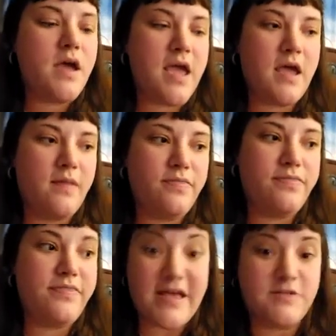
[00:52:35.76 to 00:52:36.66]
and
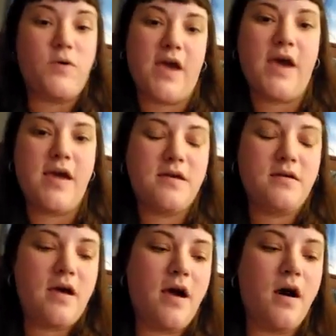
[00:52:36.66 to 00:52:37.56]
that's okay.
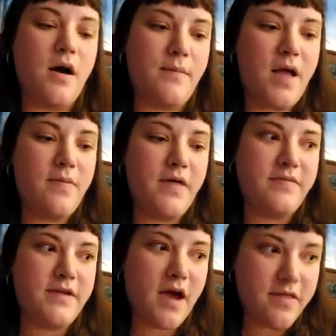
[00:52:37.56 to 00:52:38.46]
And
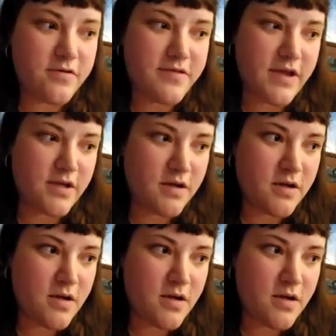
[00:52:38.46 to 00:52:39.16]
then the other thing, I'm